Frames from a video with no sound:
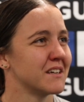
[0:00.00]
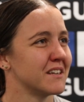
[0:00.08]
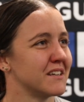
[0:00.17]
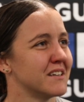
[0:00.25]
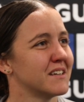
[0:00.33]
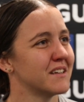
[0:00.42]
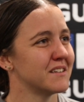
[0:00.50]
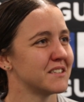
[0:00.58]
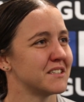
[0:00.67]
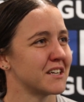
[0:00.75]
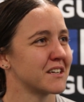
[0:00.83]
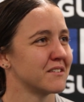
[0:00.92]
kind of
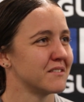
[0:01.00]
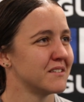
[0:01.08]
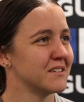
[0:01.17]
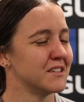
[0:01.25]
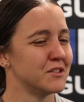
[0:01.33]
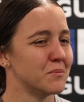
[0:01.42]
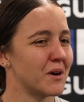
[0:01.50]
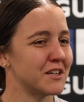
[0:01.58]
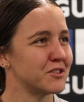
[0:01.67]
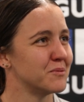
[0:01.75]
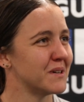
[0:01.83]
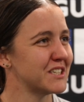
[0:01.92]
stuck in your
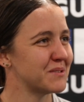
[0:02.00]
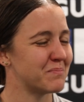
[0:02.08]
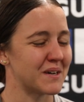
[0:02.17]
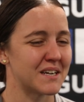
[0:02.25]
mind too much.